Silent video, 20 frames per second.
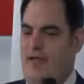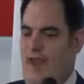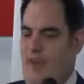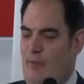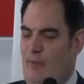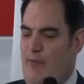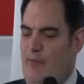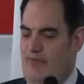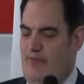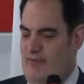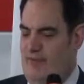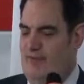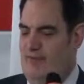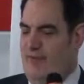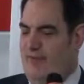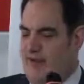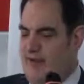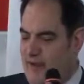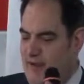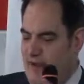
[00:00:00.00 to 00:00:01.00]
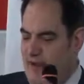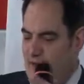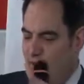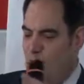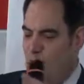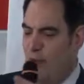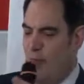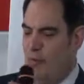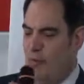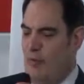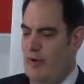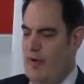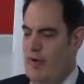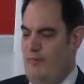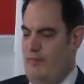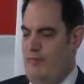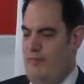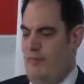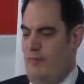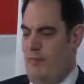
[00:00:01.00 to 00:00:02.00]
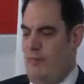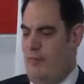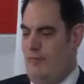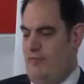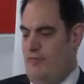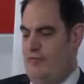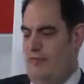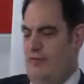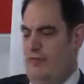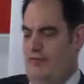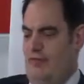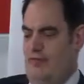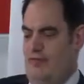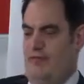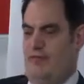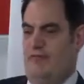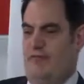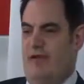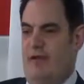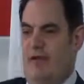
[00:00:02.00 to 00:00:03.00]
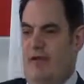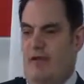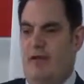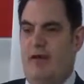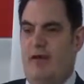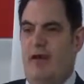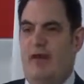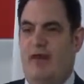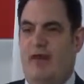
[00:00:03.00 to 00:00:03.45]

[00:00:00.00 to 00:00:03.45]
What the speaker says: and we have succeeded in incorporating the former Soviet sphere